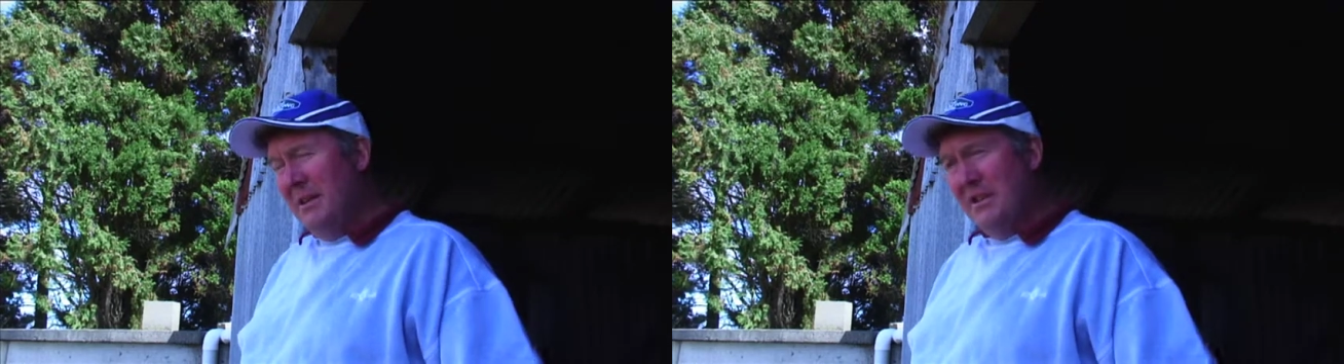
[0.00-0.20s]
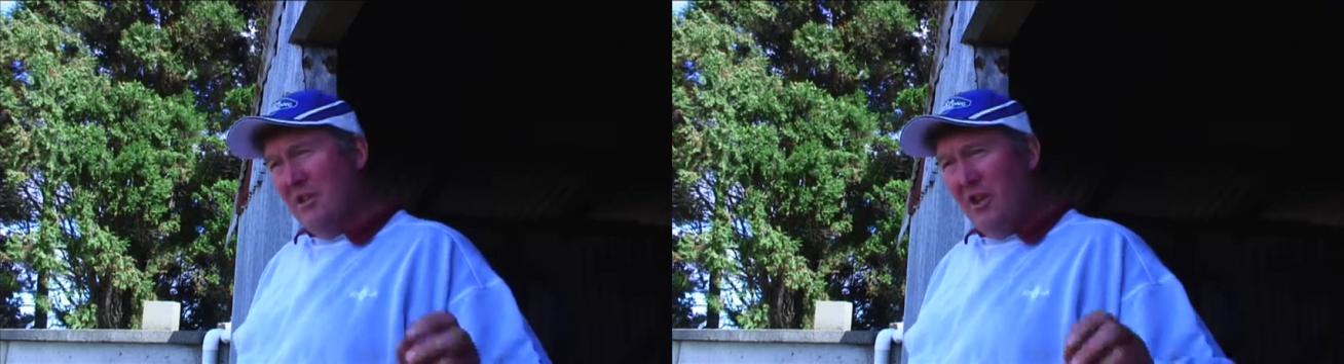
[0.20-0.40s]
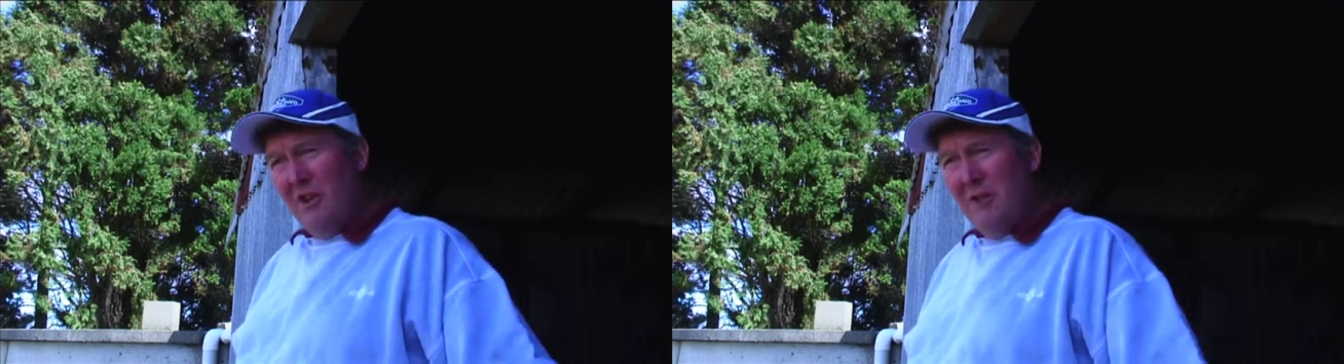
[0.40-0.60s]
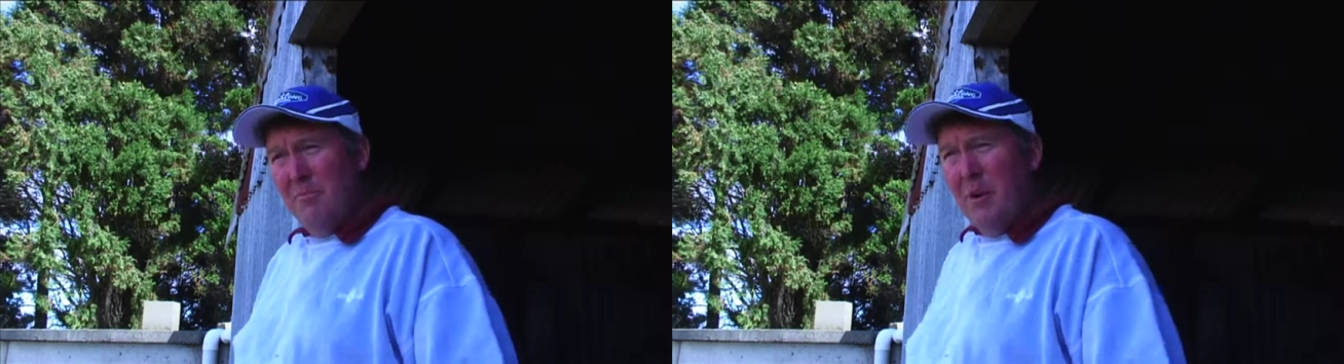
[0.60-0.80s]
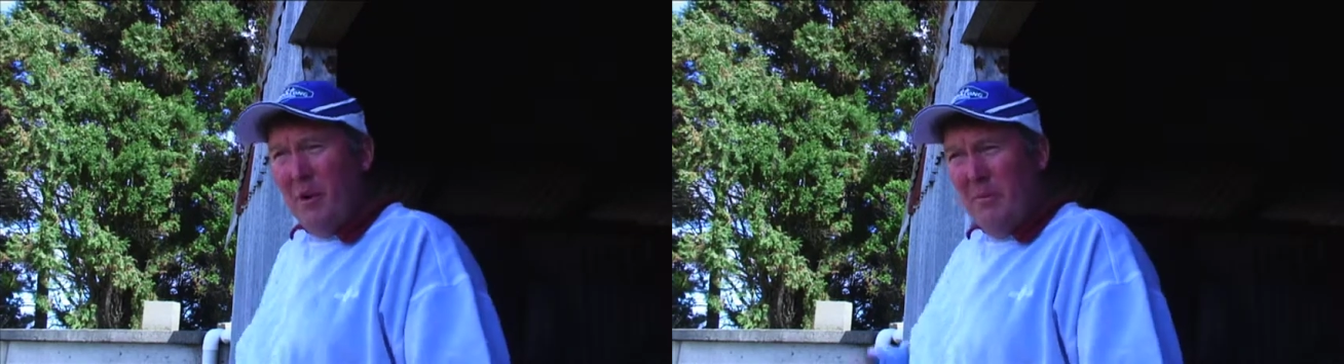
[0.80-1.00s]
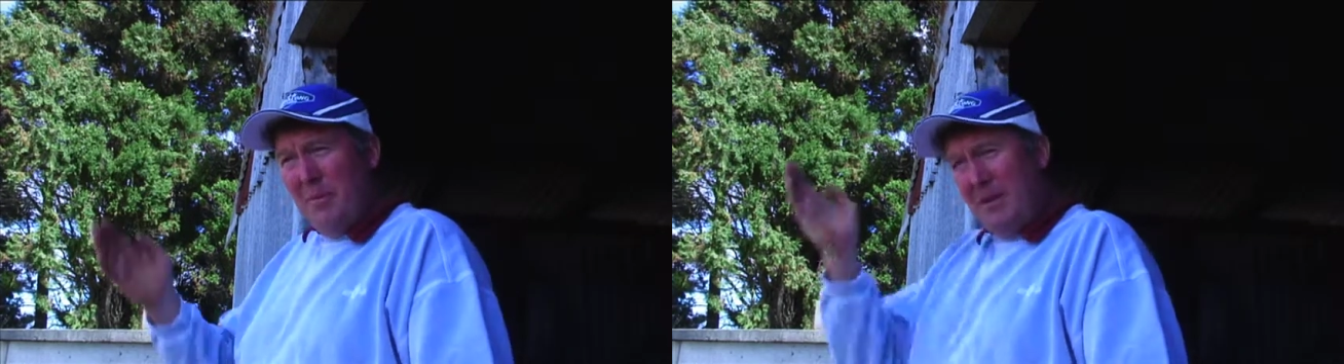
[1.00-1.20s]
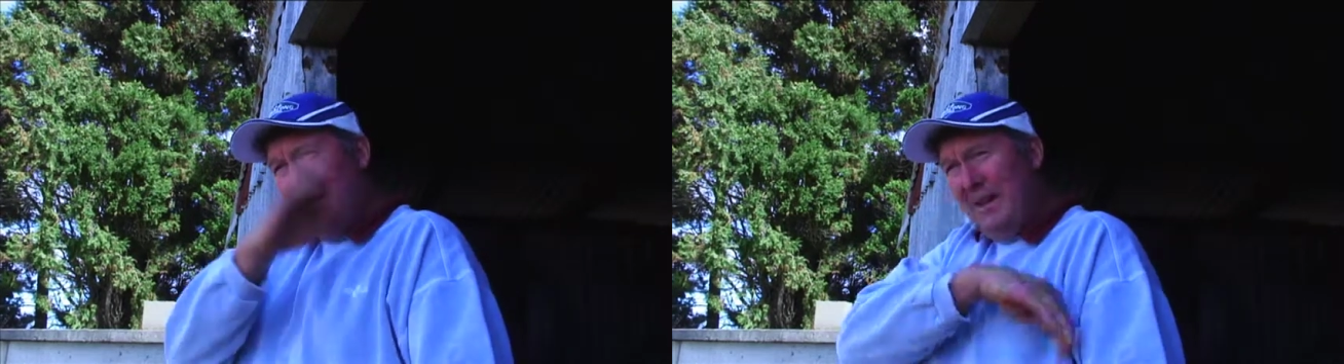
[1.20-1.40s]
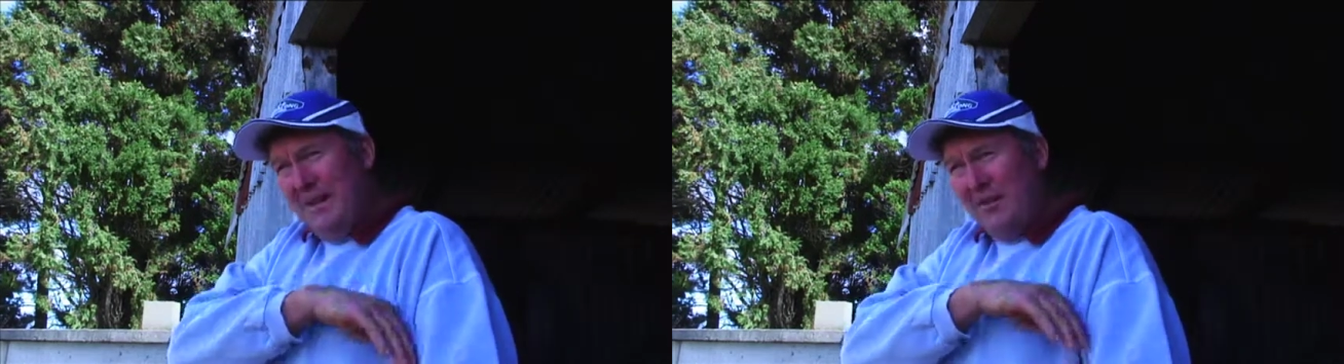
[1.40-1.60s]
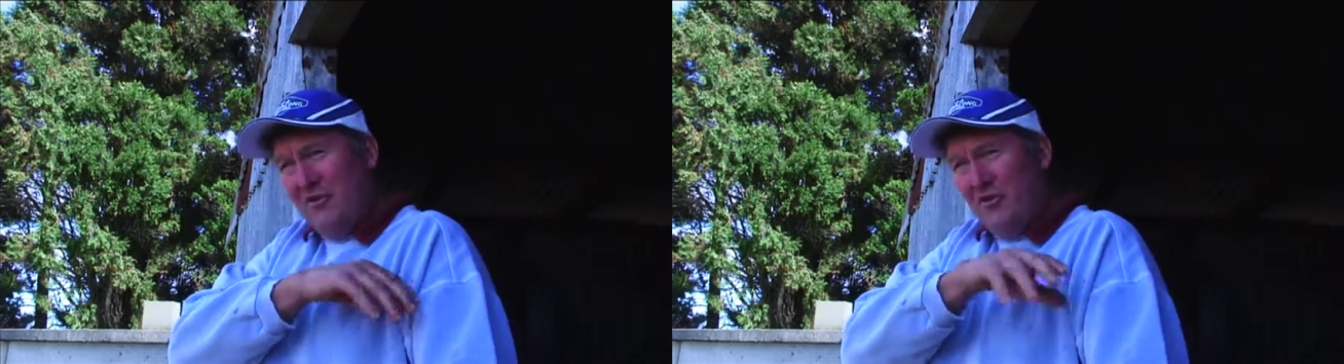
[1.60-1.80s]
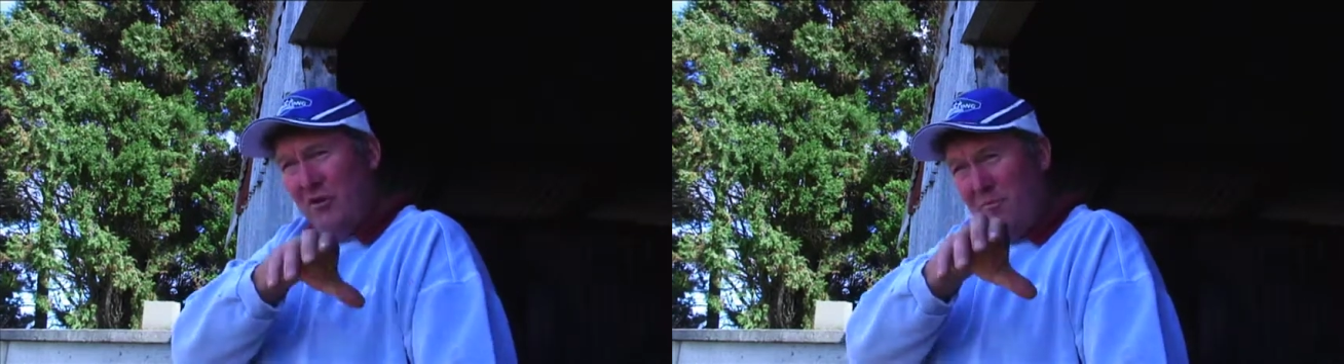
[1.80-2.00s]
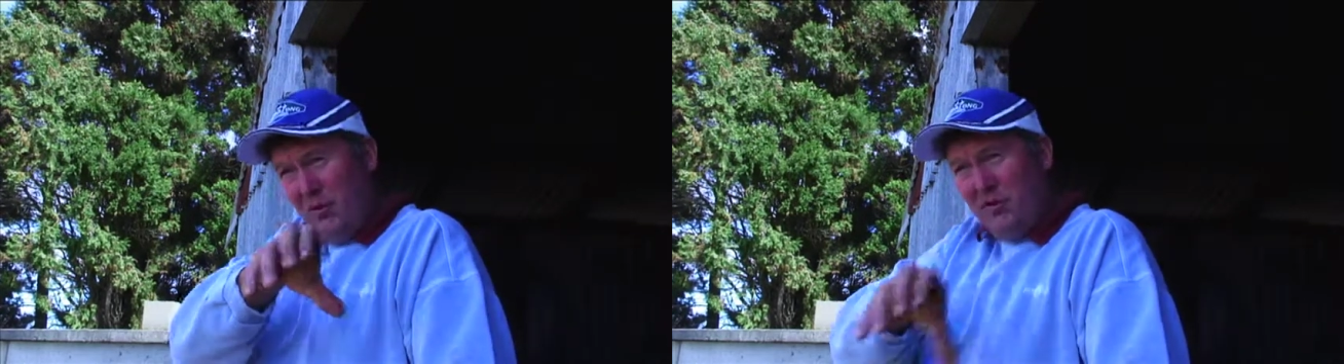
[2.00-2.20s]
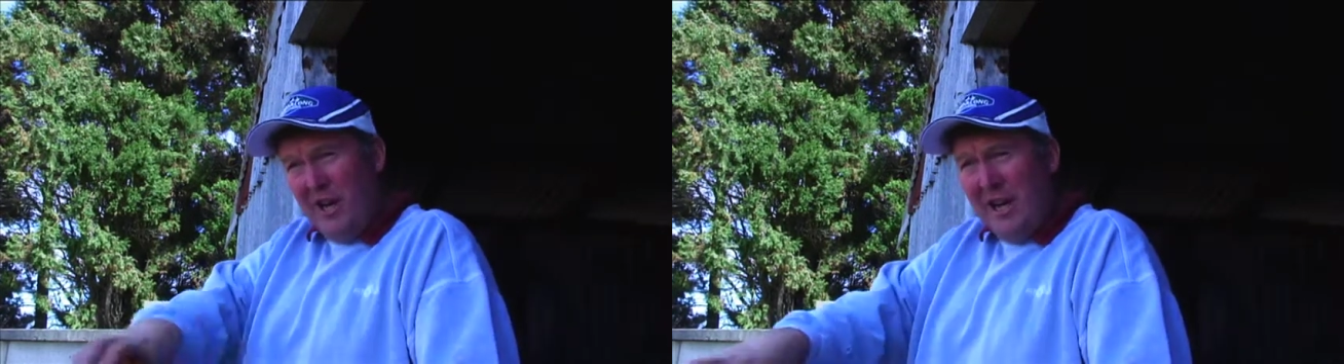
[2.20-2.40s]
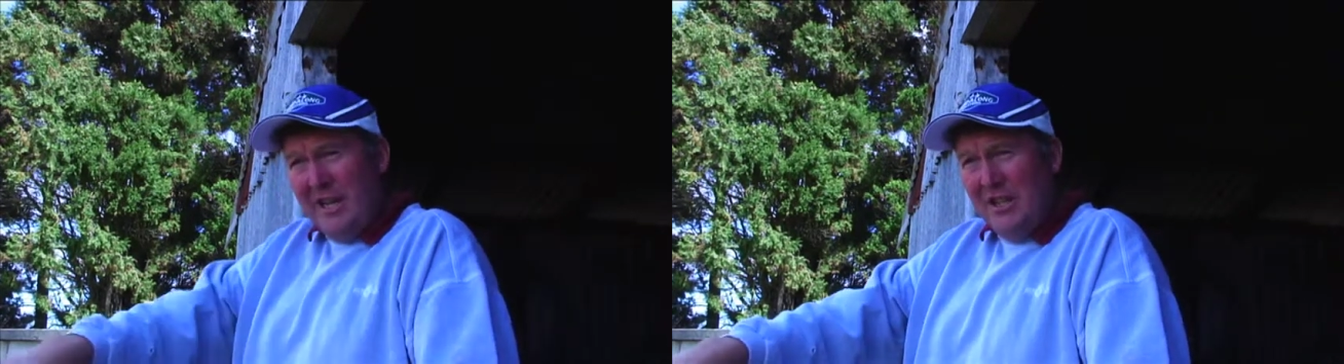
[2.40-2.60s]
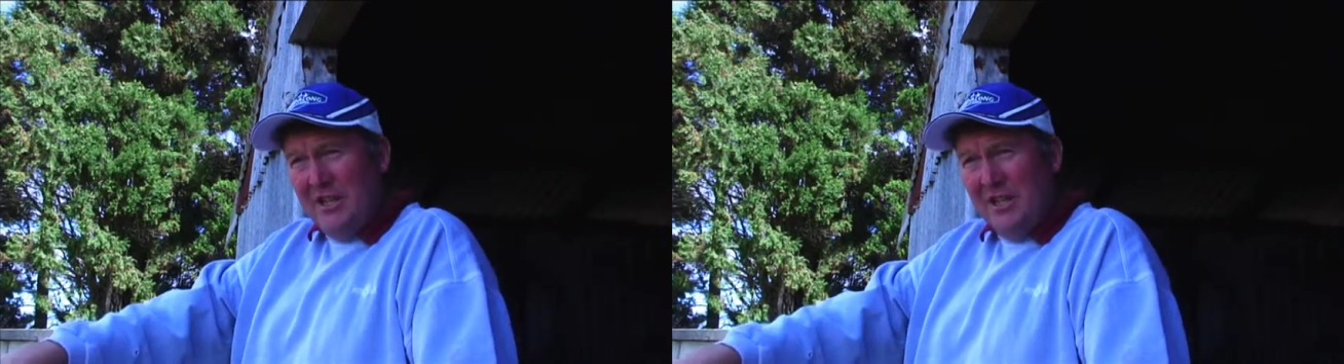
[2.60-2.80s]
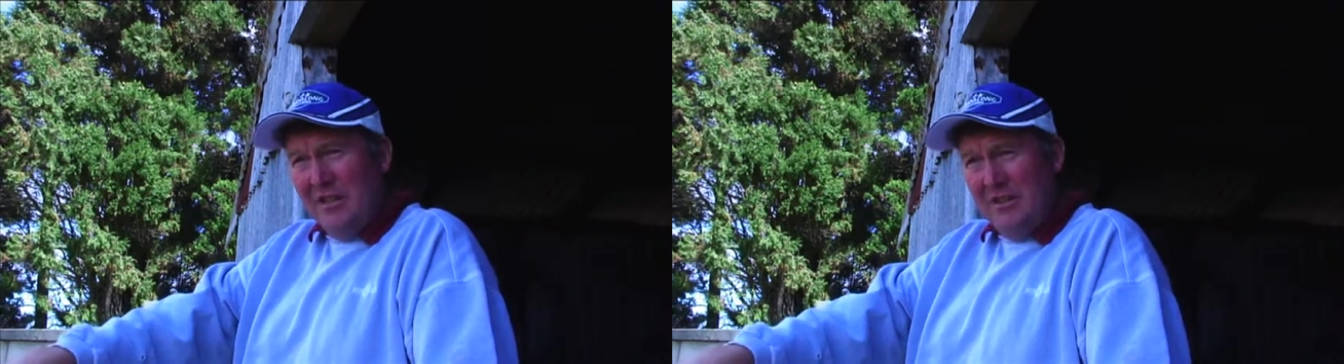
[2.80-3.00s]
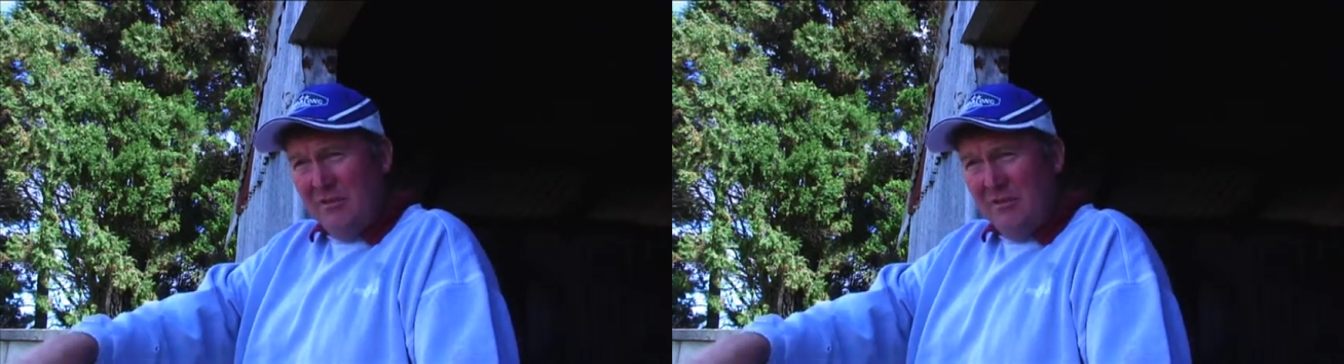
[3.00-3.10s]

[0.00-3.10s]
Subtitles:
slotted pipe and put drainage in it.